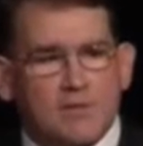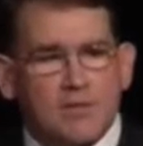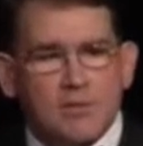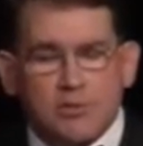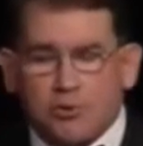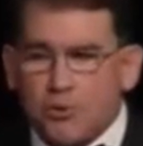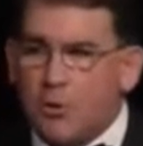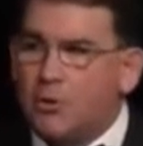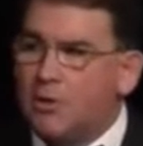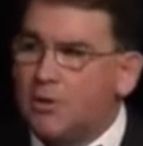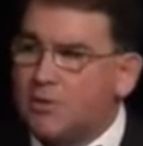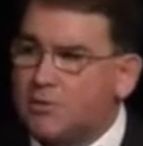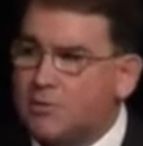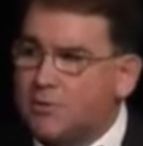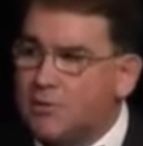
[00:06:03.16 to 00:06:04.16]
these
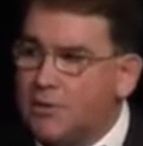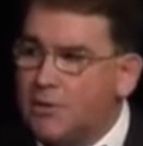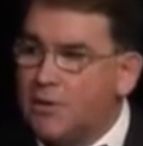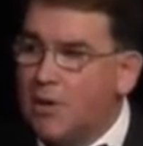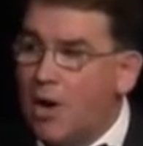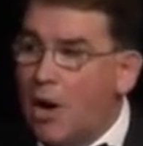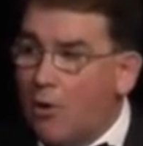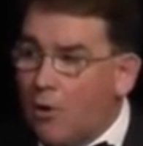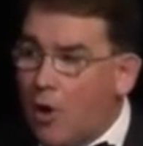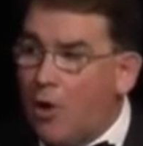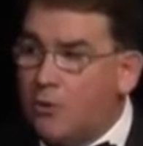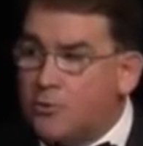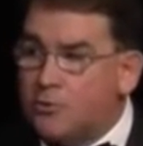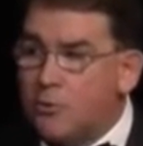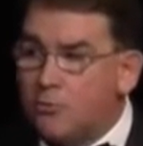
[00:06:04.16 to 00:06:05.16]
journalists are
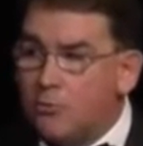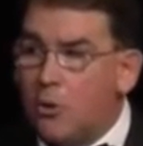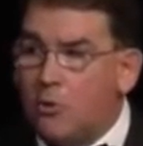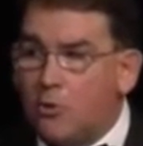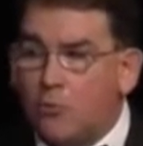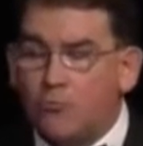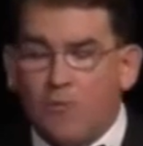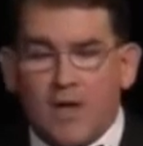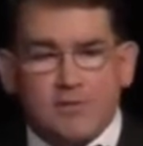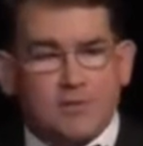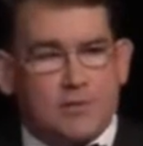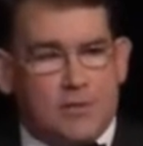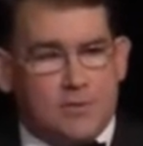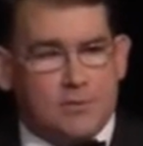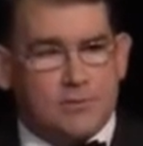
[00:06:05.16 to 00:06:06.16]
also local
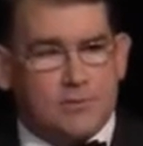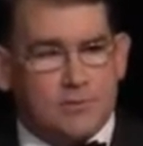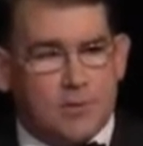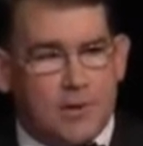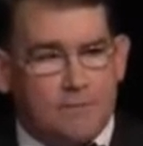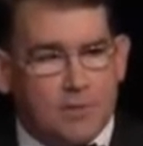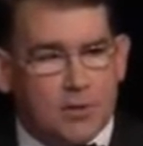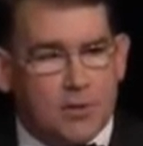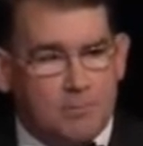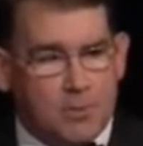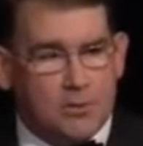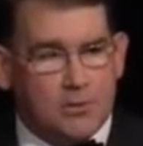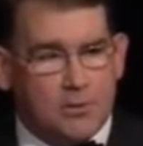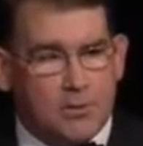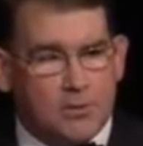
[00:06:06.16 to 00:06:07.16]
residents of the
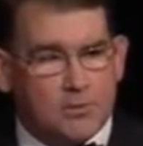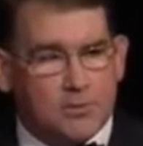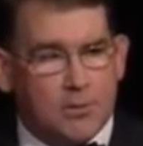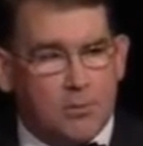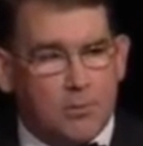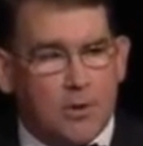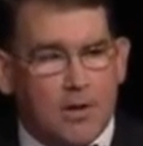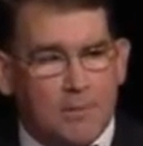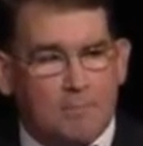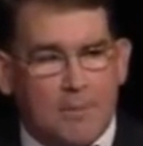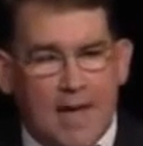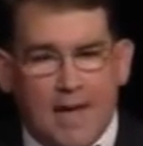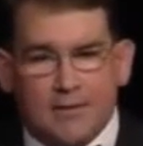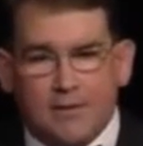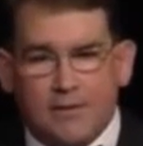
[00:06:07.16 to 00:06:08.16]
communities that were
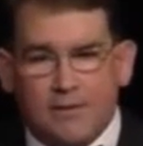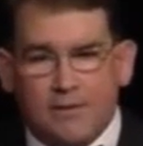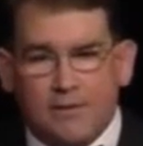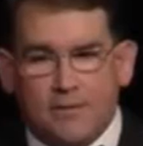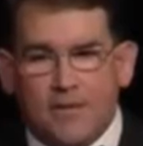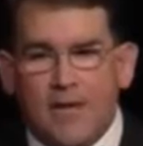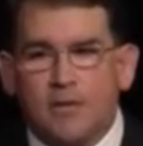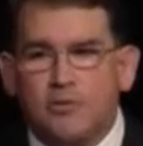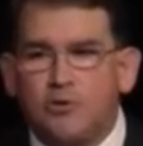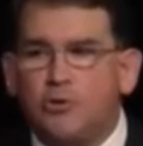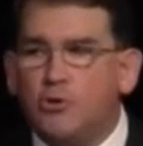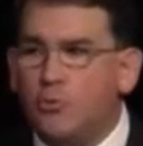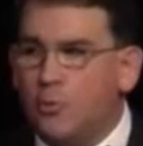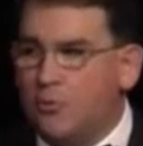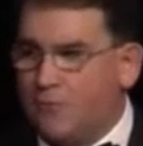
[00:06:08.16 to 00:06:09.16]
impacted. They
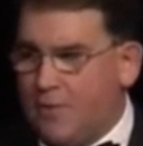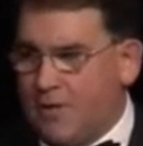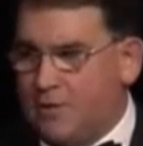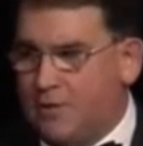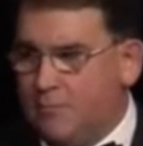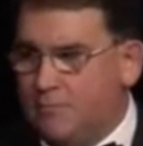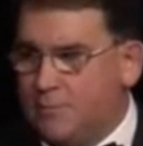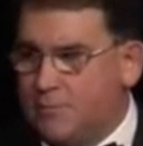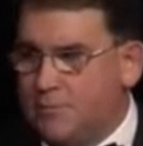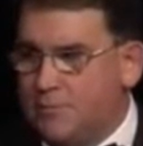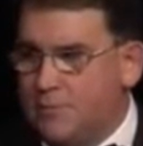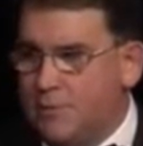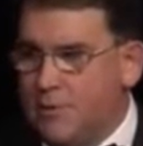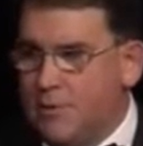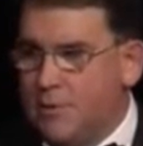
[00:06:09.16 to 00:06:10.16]
too were victims.